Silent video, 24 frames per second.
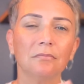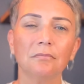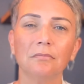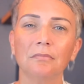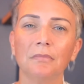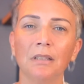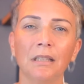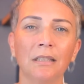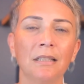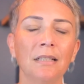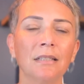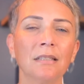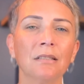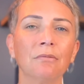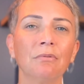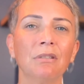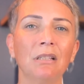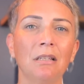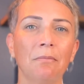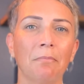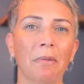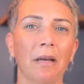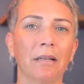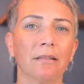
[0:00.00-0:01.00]
It doesn't
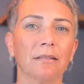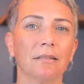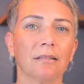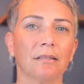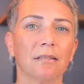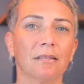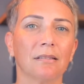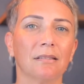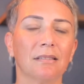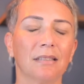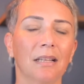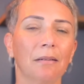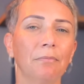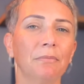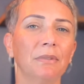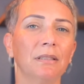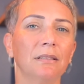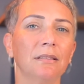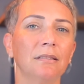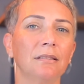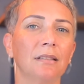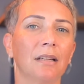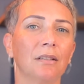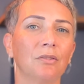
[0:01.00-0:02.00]
really matter.
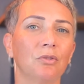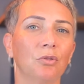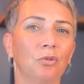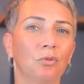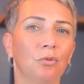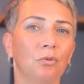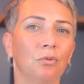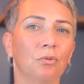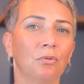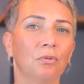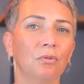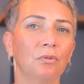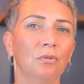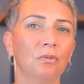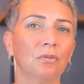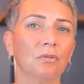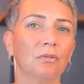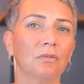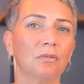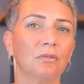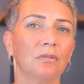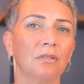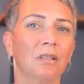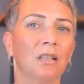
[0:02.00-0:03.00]
Something that you do
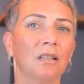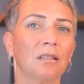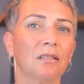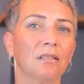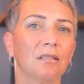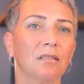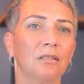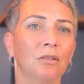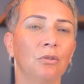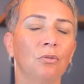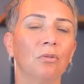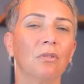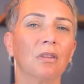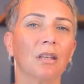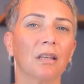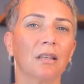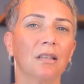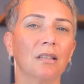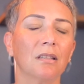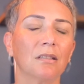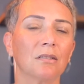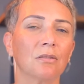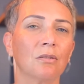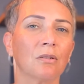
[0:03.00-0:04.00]
that you
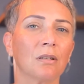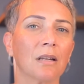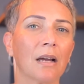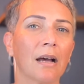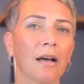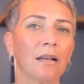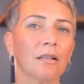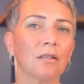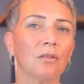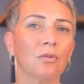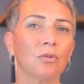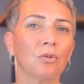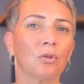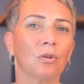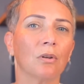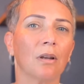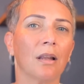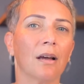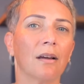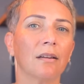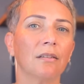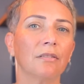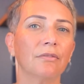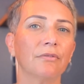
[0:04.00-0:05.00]
think is going to add to your
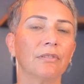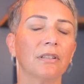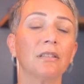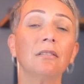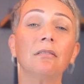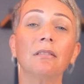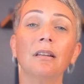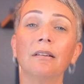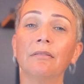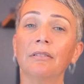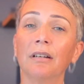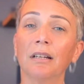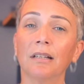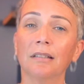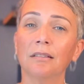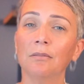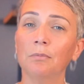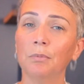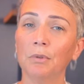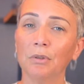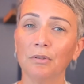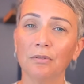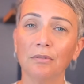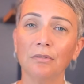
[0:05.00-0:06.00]
life and you never had the
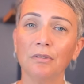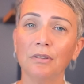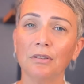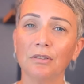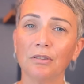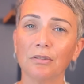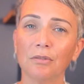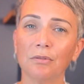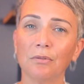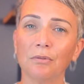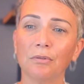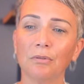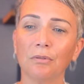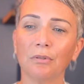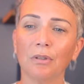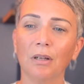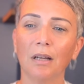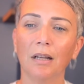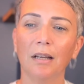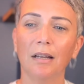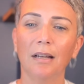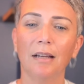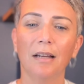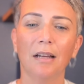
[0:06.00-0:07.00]
opportunity to do,
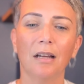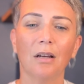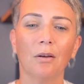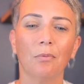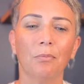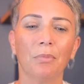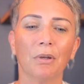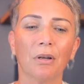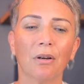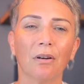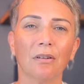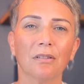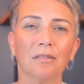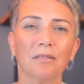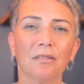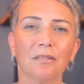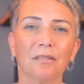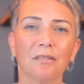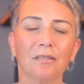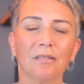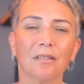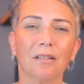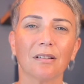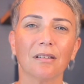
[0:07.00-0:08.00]

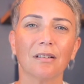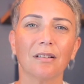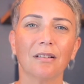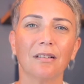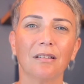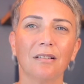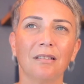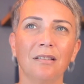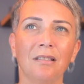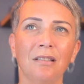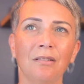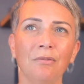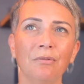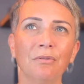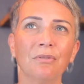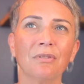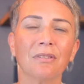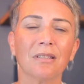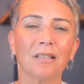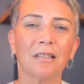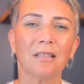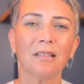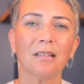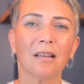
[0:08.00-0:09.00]
because you
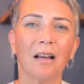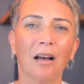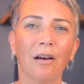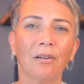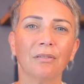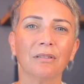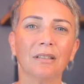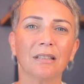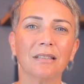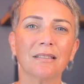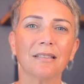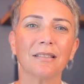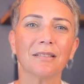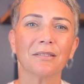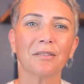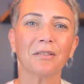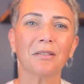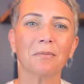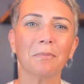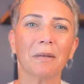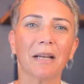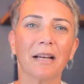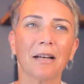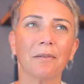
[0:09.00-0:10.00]
see how this is going
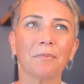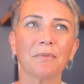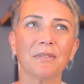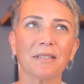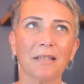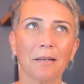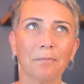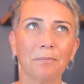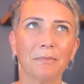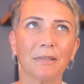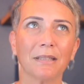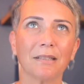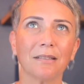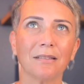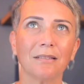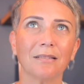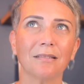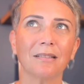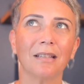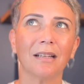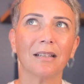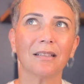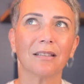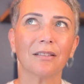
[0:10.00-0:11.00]
to become
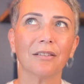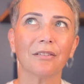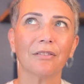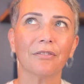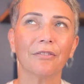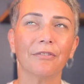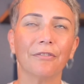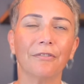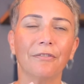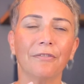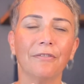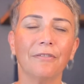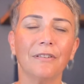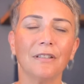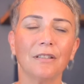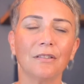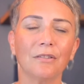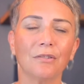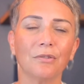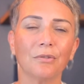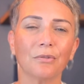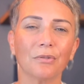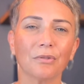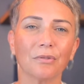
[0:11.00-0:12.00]
something that
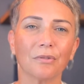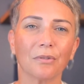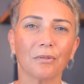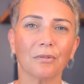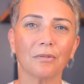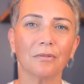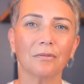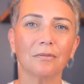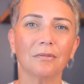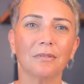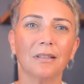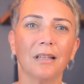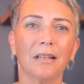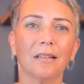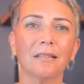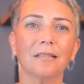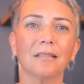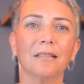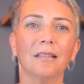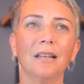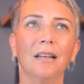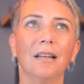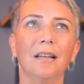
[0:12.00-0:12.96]
feeds your soul, that